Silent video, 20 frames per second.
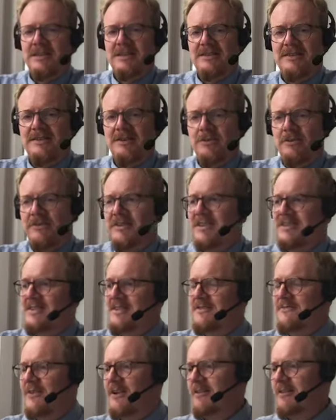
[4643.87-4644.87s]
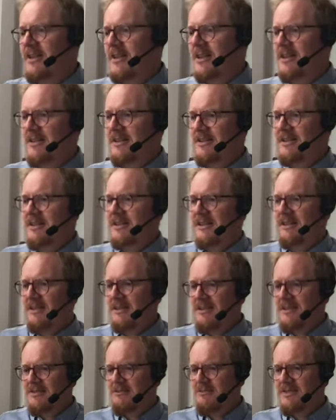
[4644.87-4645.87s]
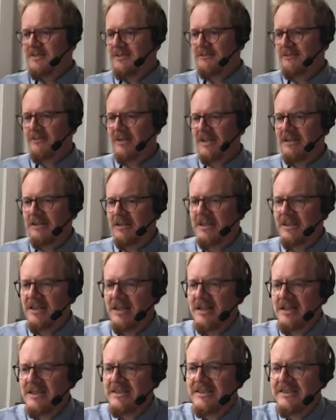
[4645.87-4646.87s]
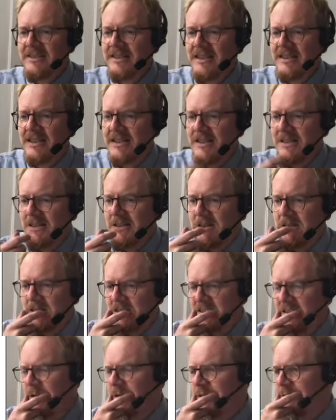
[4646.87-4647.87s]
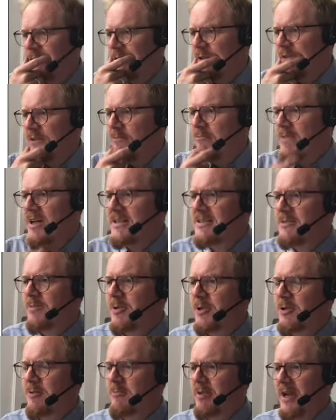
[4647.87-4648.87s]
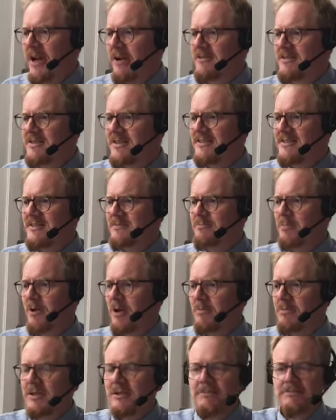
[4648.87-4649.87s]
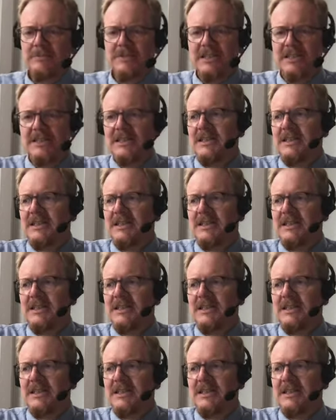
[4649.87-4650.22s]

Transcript: So this is this was very nicely, this is also called the multiple comparisons problem.